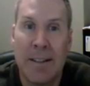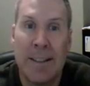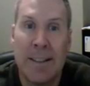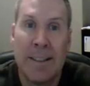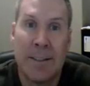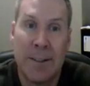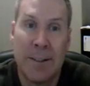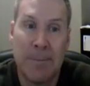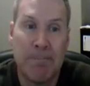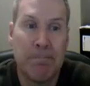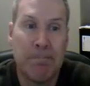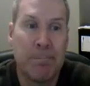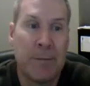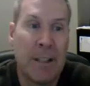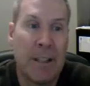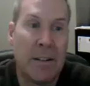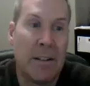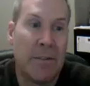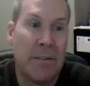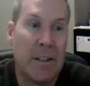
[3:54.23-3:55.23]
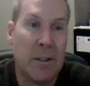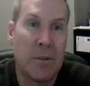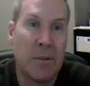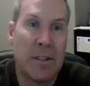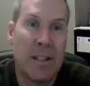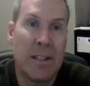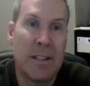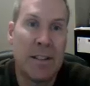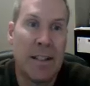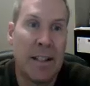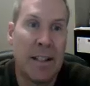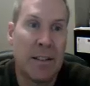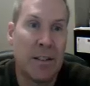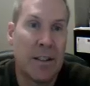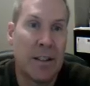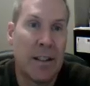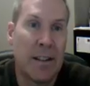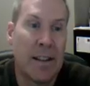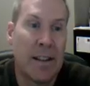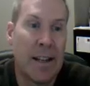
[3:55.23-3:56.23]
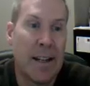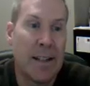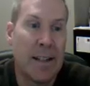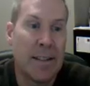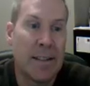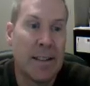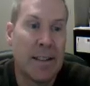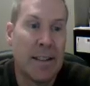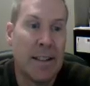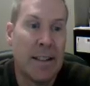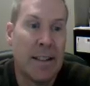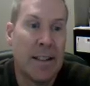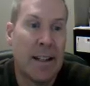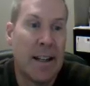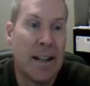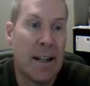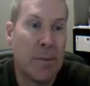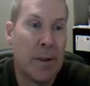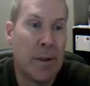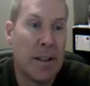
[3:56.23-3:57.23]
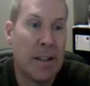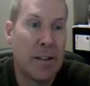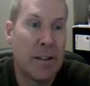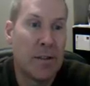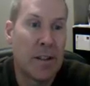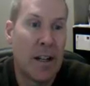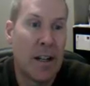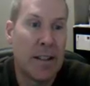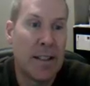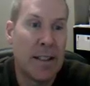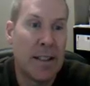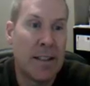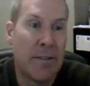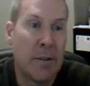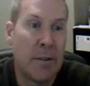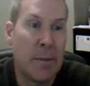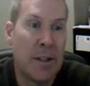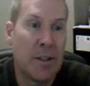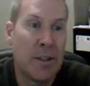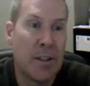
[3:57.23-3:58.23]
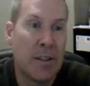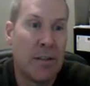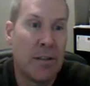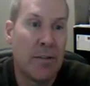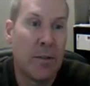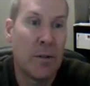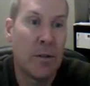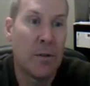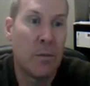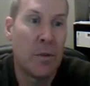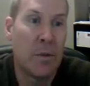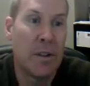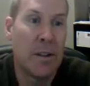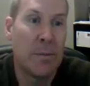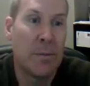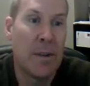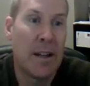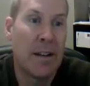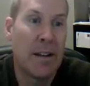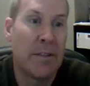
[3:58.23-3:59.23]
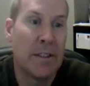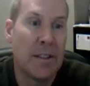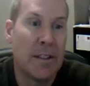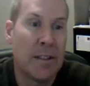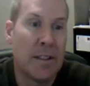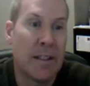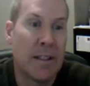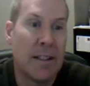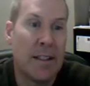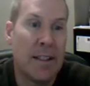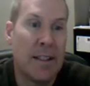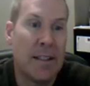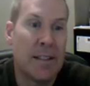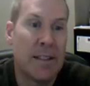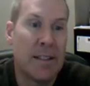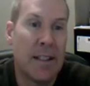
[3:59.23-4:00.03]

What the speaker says: So if interested, take a look at that. And then there's contact information for William Evans, and he's